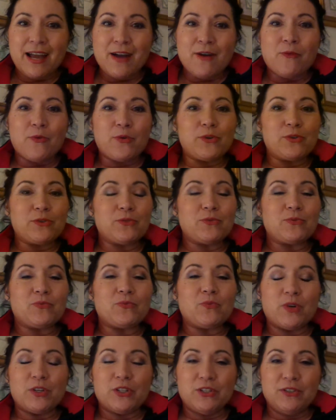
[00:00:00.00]
Well,
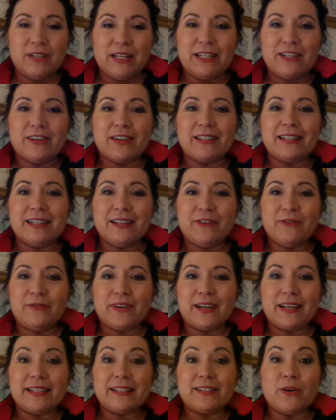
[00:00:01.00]
what you need to
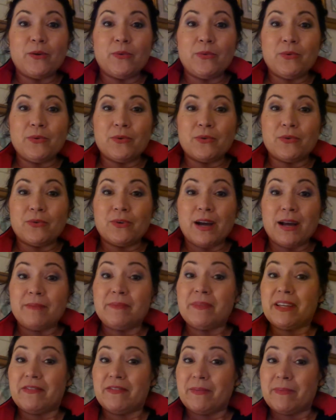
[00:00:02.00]
identify is, oh,
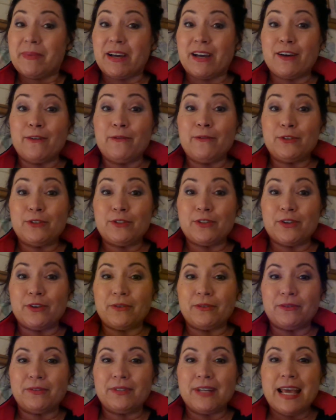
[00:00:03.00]
I'm leaving my comfort
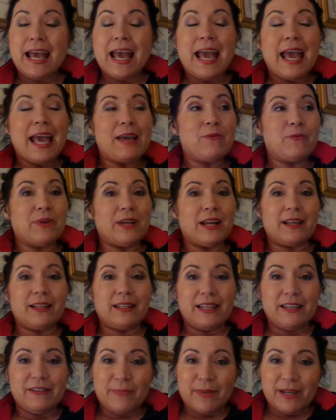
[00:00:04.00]
zone. And when I
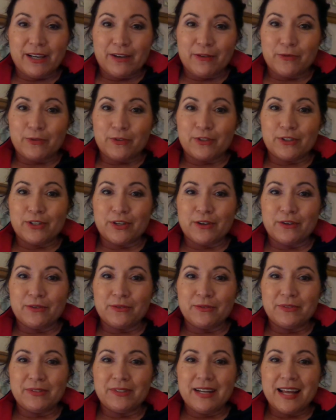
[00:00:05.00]
leave my comfort
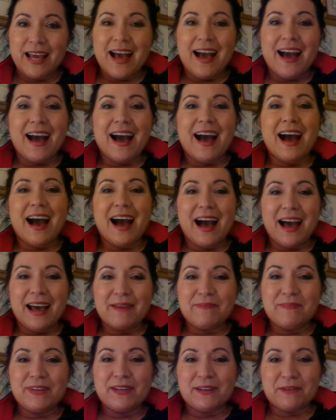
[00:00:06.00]
zone,
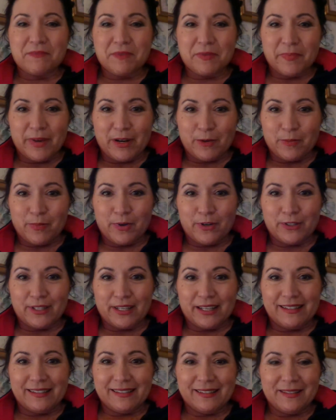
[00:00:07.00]
I become a better
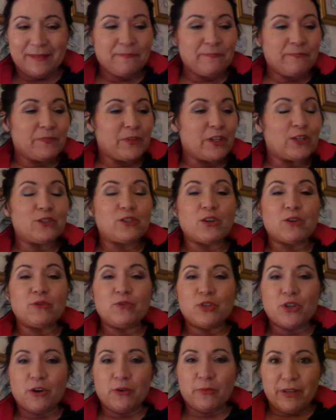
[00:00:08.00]
person. So
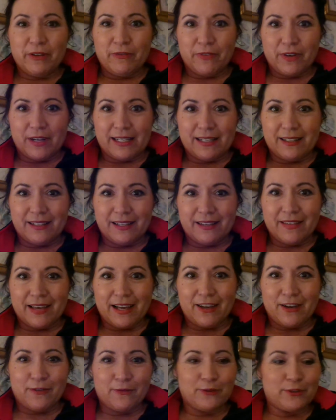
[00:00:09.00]
don't be afraid to leave
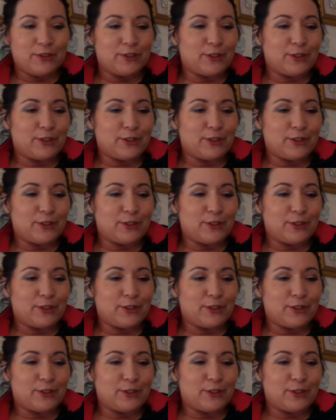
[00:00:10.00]
that comfort